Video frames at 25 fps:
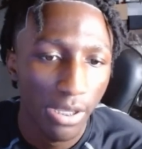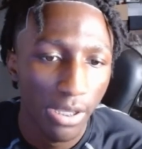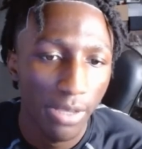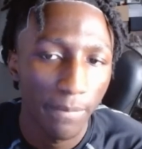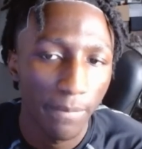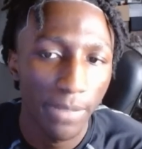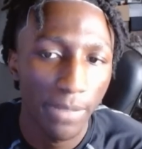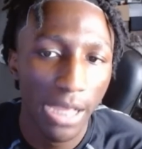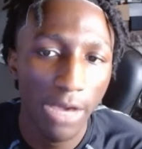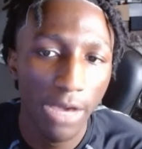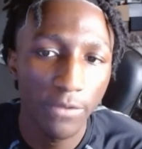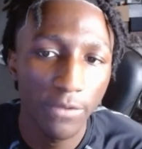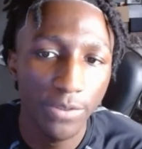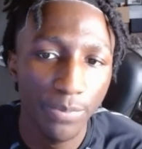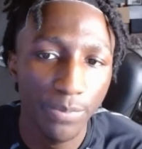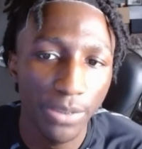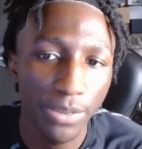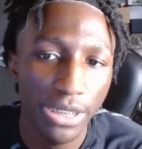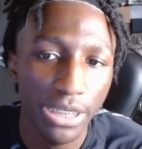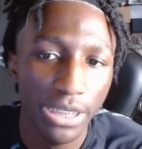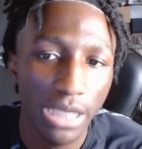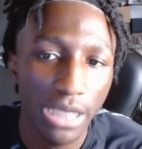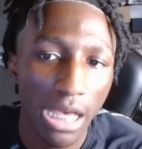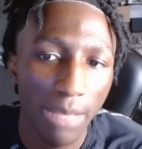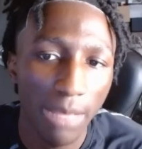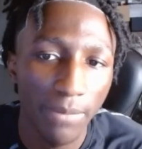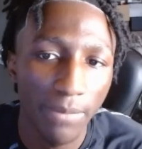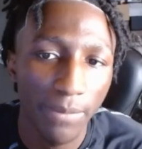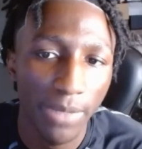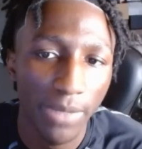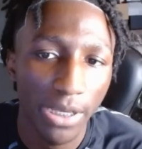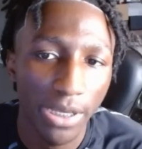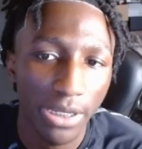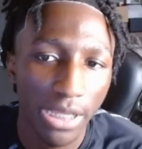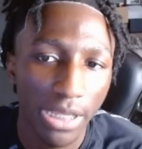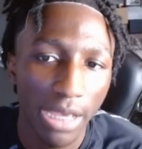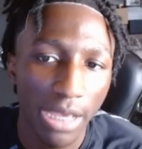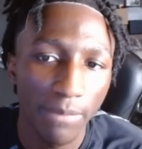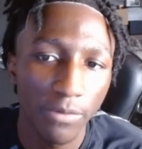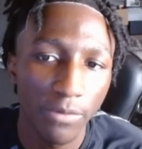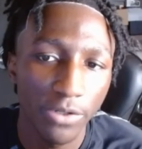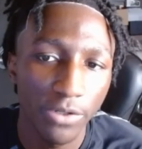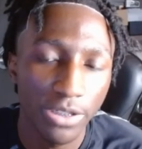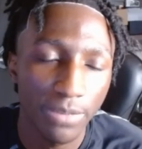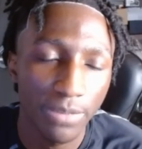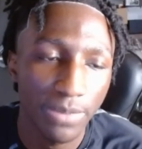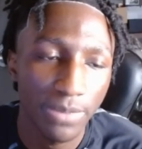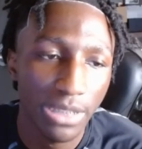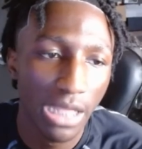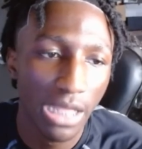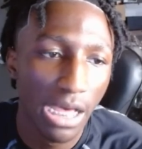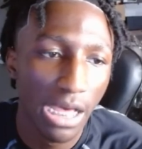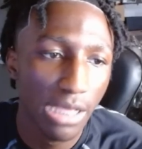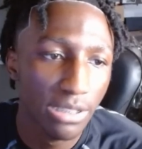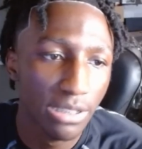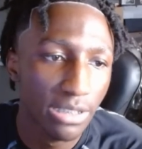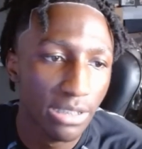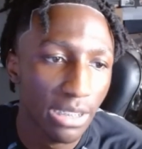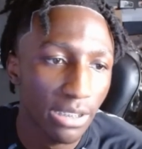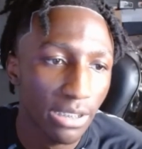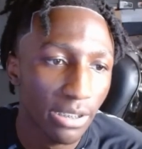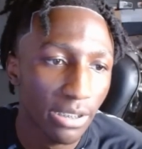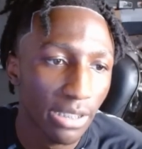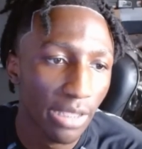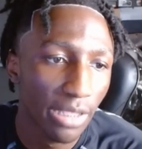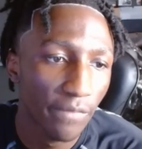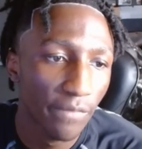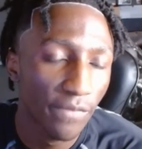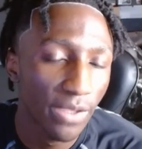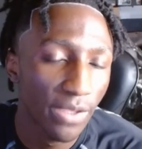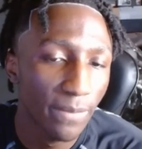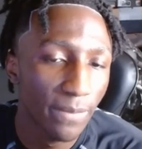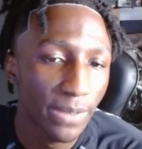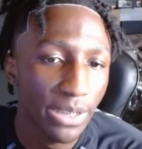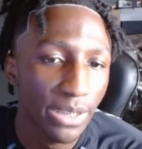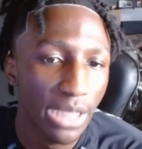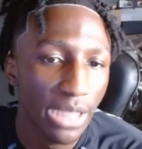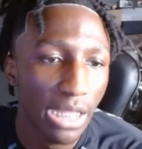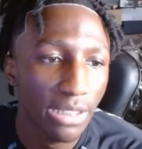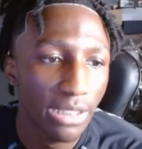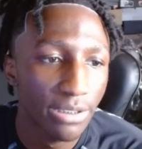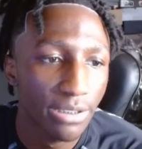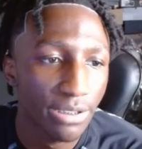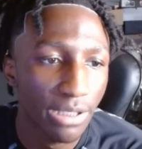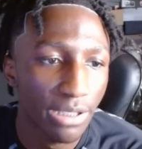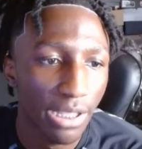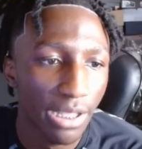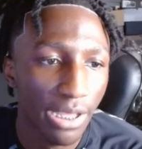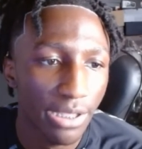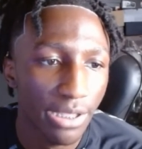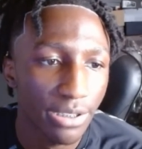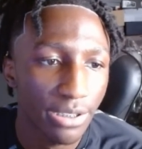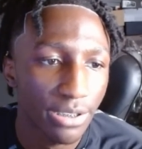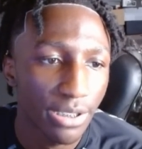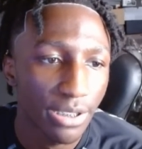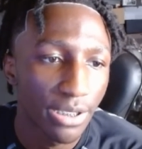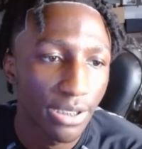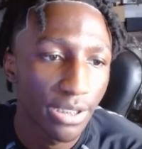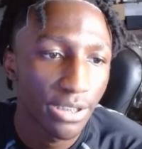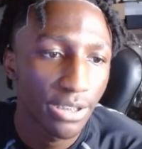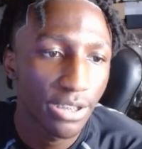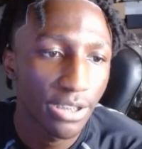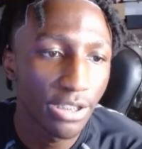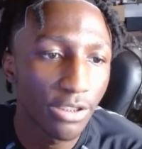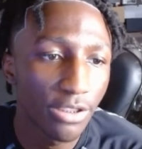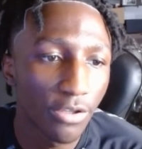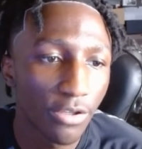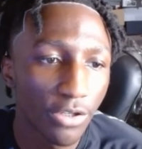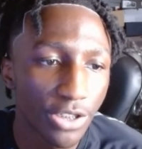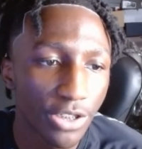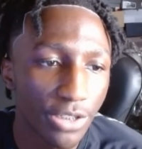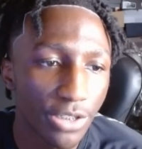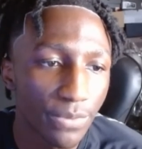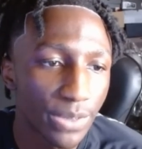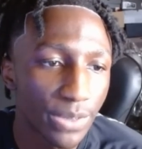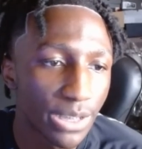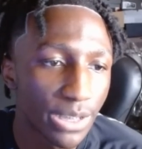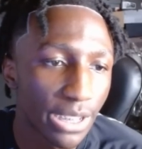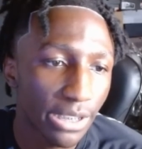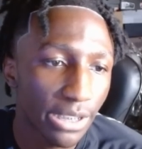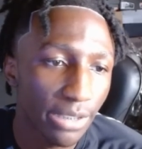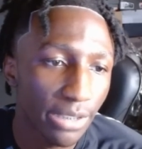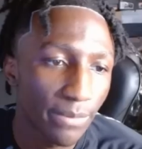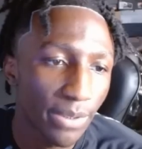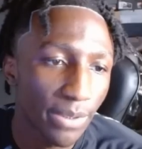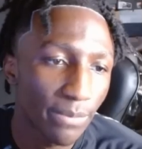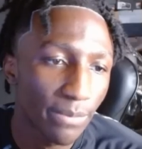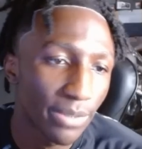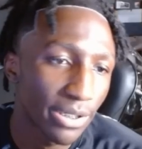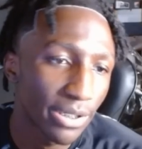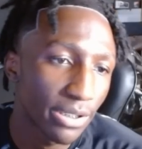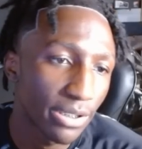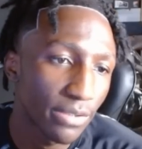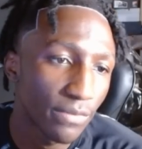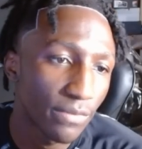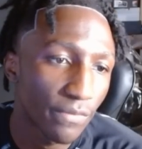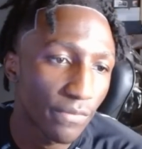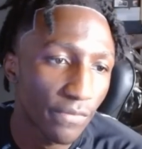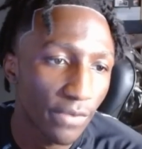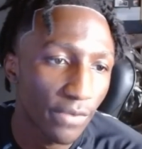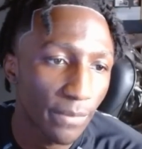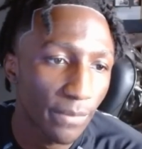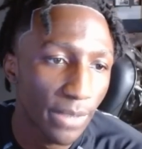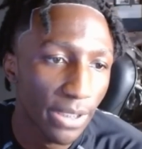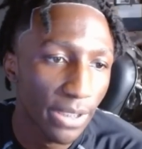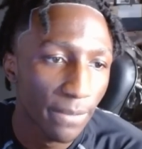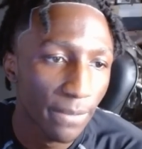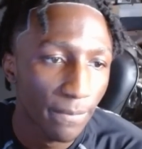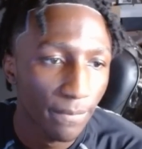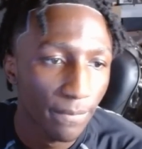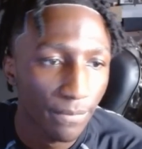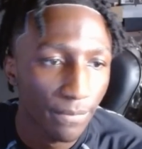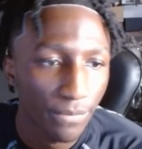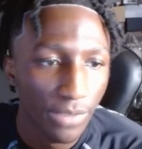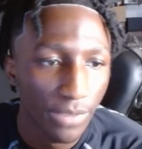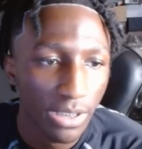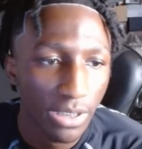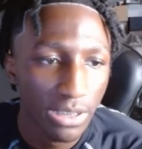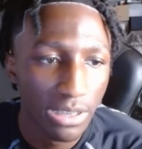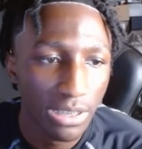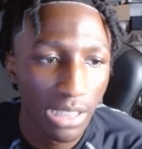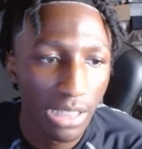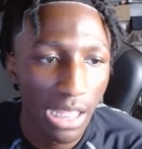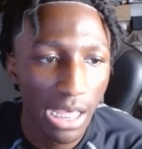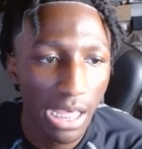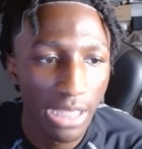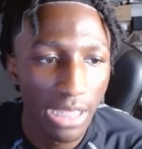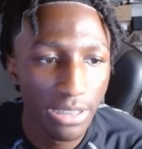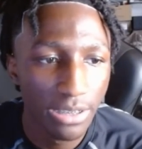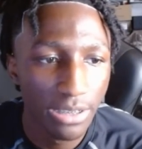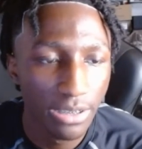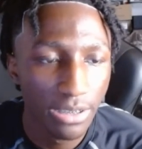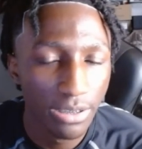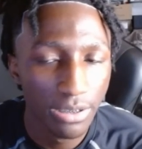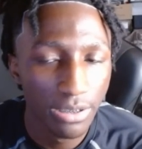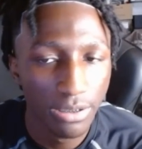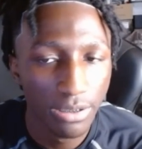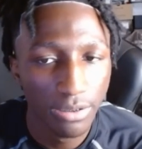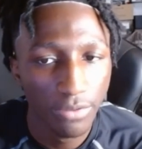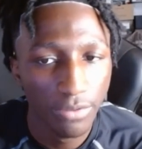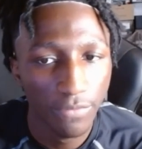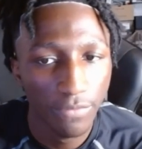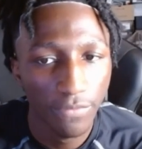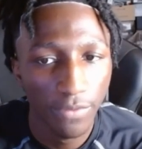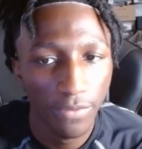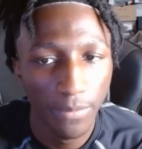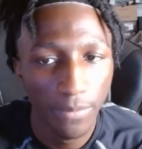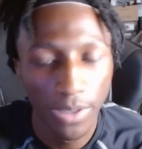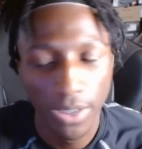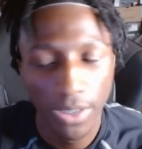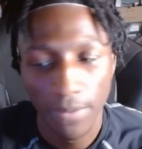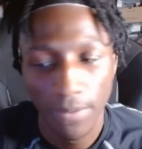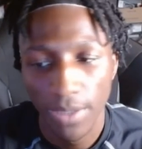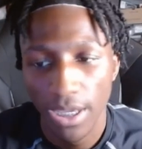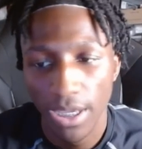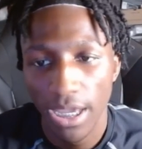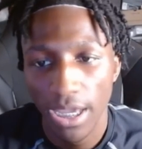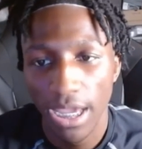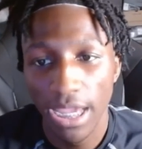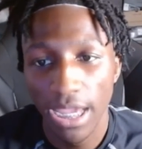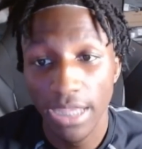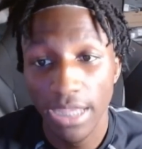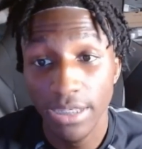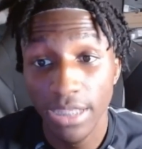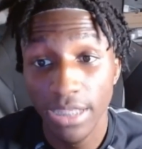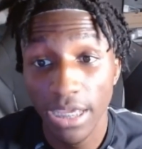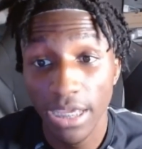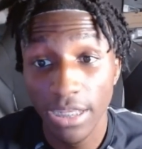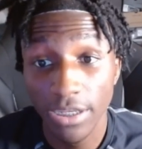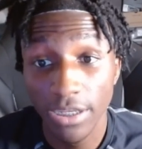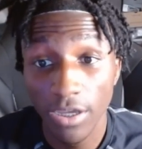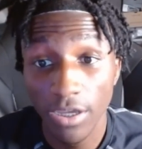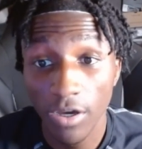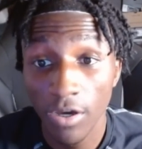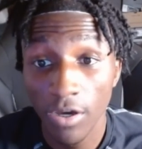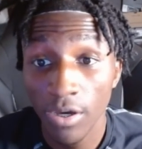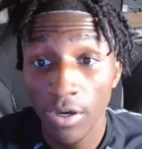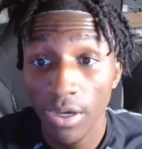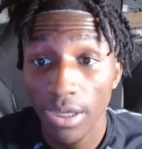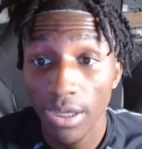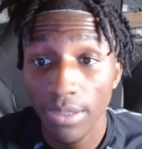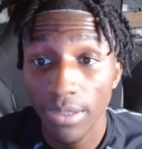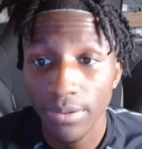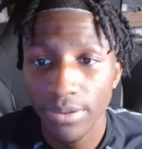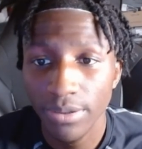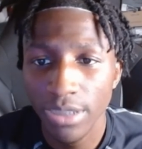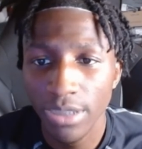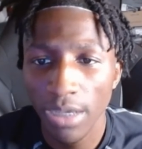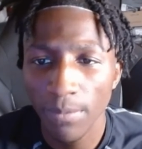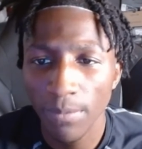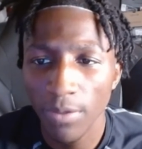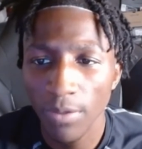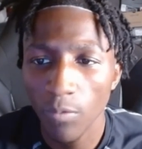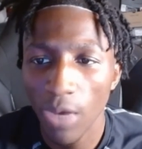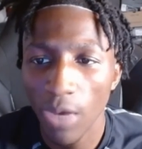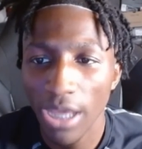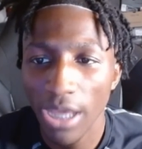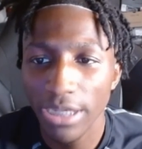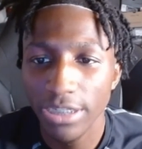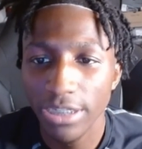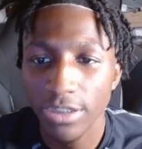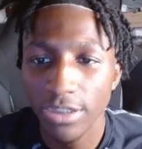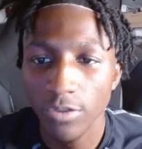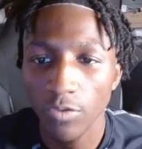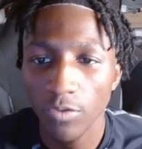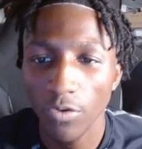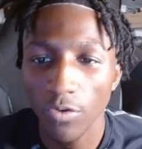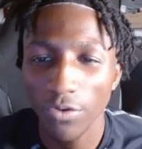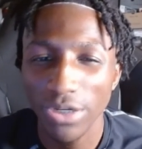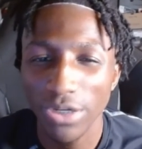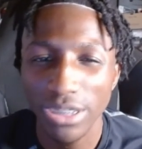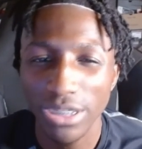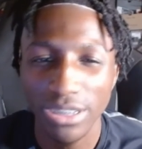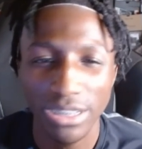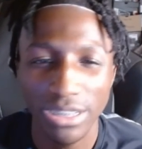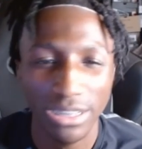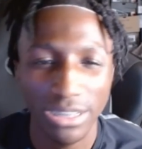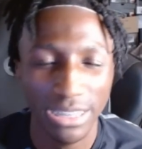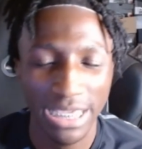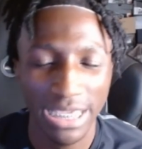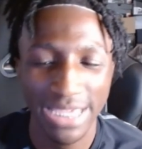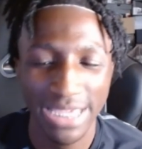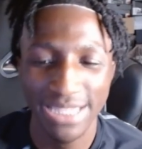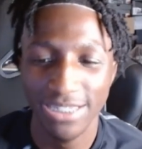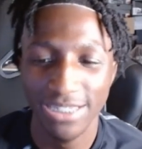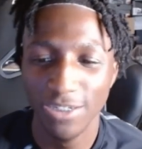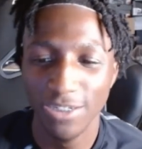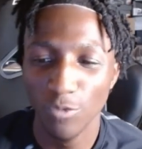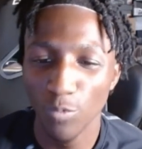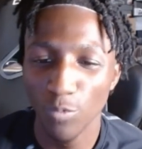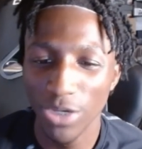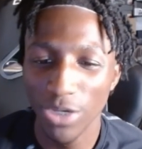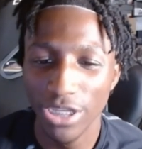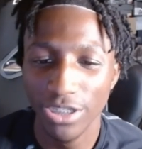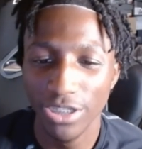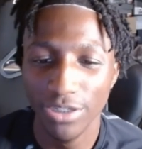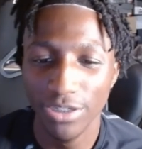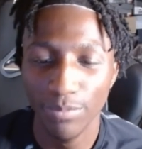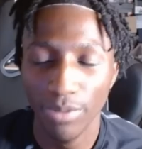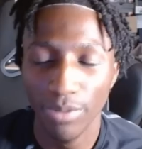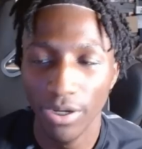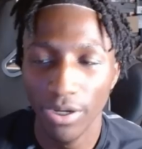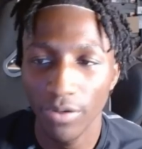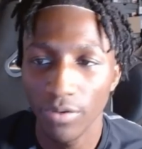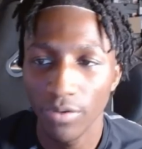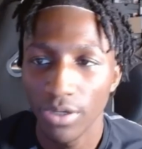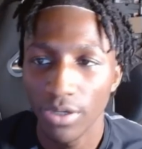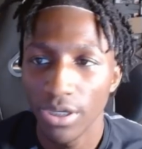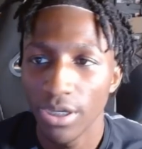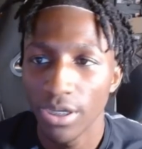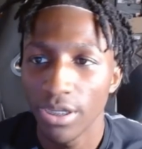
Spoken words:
But I was pretty calm about it. I wore some slides that looked like Family Dollar slides. She thought she was dicking me, but you feel me? Slides is, you feel me? And then, y'all, tell me why the story's just getting switched, bro.